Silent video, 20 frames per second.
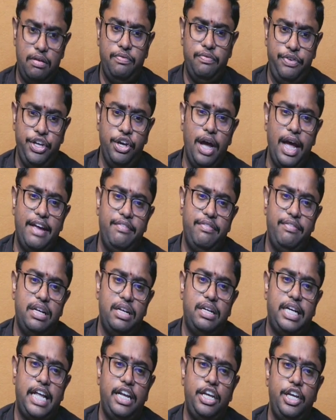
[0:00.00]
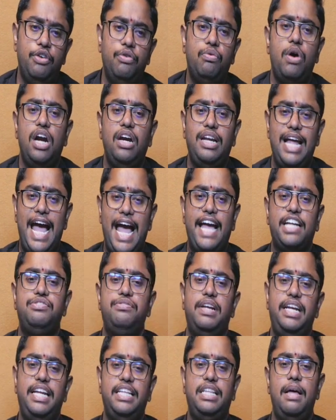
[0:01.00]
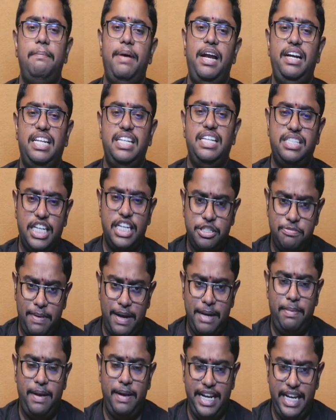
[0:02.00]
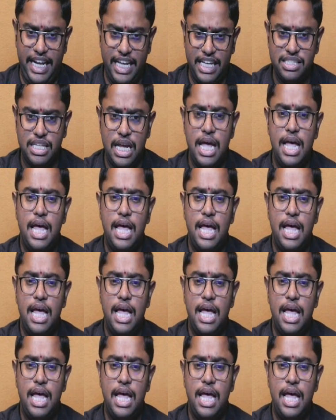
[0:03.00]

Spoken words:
view I will tell you what actually the multi-stage pipeline is.